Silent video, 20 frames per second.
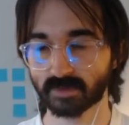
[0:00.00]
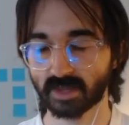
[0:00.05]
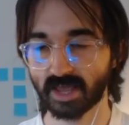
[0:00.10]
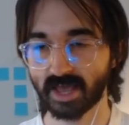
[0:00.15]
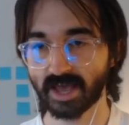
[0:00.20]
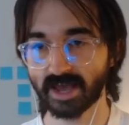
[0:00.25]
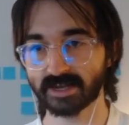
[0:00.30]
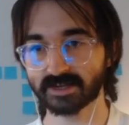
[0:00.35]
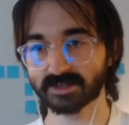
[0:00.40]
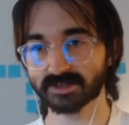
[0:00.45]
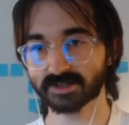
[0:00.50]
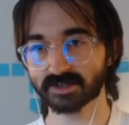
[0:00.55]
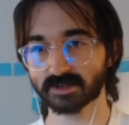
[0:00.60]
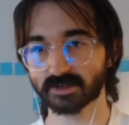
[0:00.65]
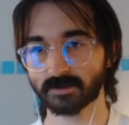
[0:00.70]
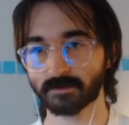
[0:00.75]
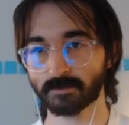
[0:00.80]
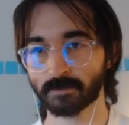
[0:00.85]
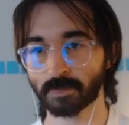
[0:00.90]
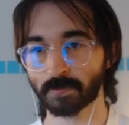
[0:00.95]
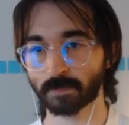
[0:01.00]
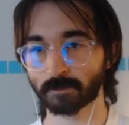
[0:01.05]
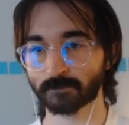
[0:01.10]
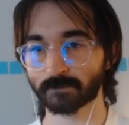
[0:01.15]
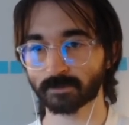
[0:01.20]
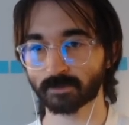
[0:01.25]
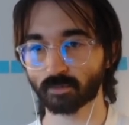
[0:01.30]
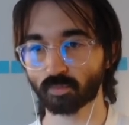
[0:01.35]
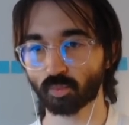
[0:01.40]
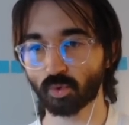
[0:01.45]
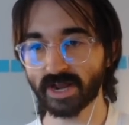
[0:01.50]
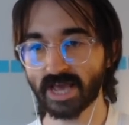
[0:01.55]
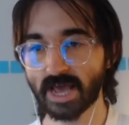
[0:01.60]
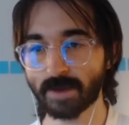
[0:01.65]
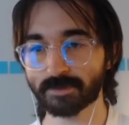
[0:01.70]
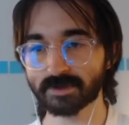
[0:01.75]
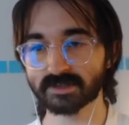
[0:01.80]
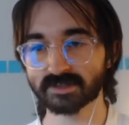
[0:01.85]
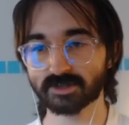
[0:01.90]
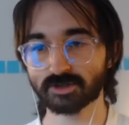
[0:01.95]
And what
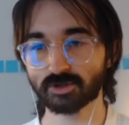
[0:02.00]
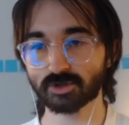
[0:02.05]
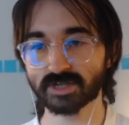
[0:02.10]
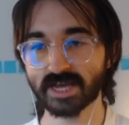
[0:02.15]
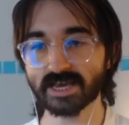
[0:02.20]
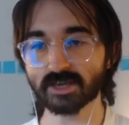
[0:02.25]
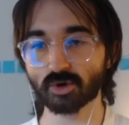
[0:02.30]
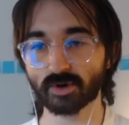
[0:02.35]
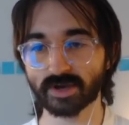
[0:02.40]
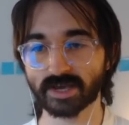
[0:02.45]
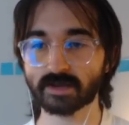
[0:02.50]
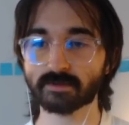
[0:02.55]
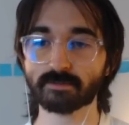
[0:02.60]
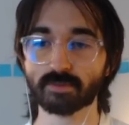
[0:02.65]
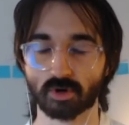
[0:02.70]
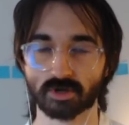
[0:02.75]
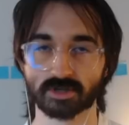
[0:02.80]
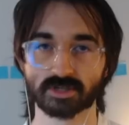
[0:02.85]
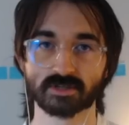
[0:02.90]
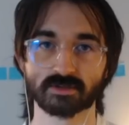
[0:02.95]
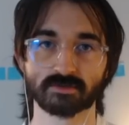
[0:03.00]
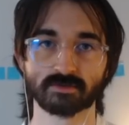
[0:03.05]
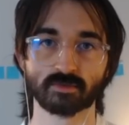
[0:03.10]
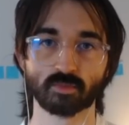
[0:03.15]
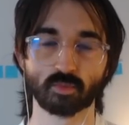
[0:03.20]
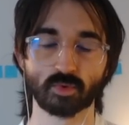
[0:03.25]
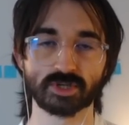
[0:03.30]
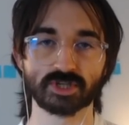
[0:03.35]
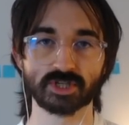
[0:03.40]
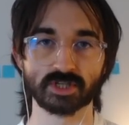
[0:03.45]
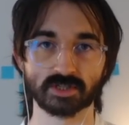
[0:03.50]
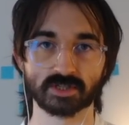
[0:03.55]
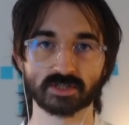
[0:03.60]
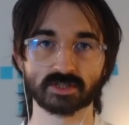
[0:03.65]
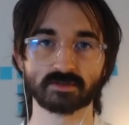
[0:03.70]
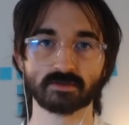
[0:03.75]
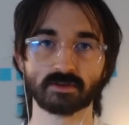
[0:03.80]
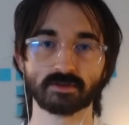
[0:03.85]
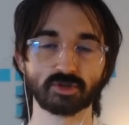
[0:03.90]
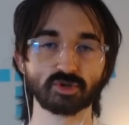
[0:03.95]
happens is you take your input, which
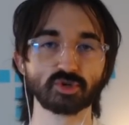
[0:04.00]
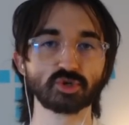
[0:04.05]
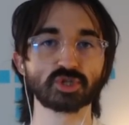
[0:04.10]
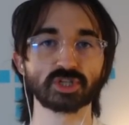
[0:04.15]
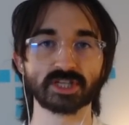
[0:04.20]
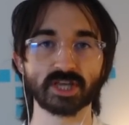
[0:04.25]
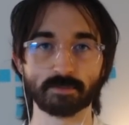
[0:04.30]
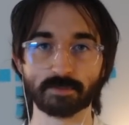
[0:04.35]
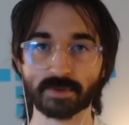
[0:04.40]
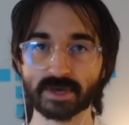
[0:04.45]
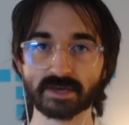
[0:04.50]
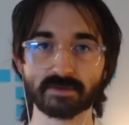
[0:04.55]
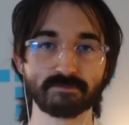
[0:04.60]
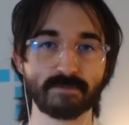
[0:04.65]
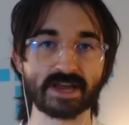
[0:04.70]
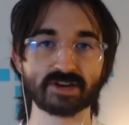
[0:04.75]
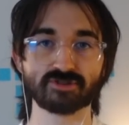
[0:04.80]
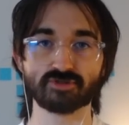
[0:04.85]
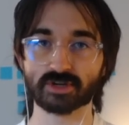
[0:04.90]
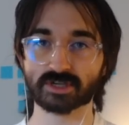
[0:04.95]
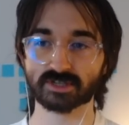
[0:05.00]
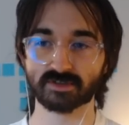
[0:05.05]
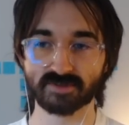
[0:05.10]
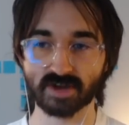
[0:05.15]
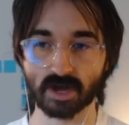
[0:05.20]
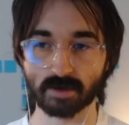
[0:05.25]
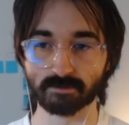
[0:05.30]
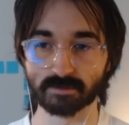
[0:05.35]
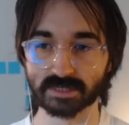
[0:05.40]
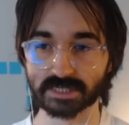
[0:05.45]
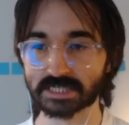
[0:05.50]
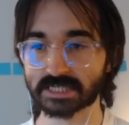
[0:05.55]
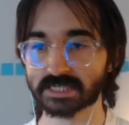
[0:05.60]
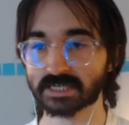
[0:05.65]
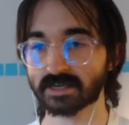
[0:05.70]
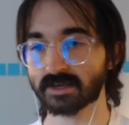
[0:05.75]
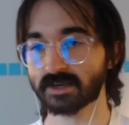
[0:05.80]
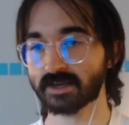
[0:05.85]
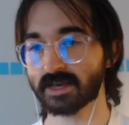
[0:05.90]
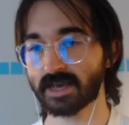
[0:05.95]
is usually a big matrix of numbers,
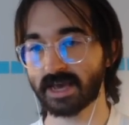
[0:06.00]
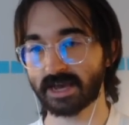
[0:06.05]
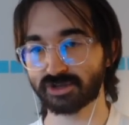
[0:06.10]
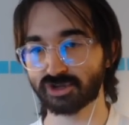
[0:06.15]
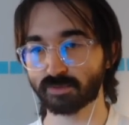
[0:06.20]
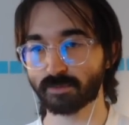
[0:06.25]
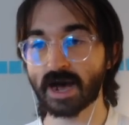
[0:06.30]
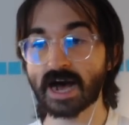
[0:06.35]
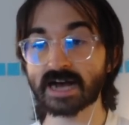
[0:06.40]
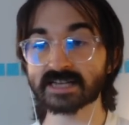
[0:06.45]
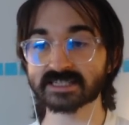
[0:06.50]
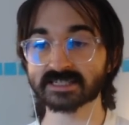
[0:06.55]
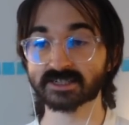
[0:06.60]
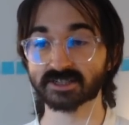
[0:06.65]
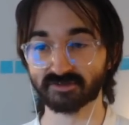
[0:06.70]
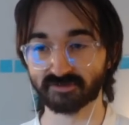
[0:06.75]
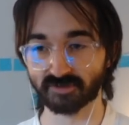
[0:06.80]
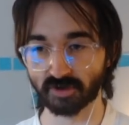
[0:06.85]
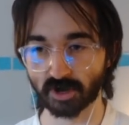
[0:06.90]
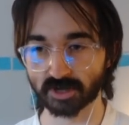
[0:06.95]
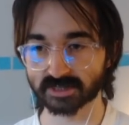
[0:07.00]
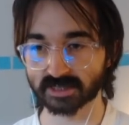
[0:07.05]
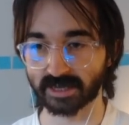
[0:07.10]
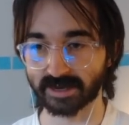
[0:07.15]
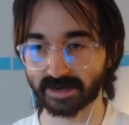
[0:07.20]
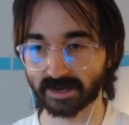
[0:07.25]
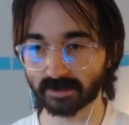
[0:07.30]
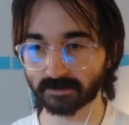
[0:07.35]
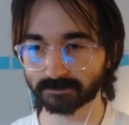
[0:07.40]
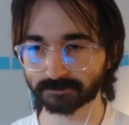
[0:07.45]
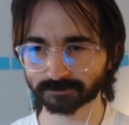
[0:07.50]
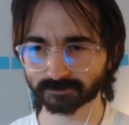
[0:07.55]
and you pass it to the first layer.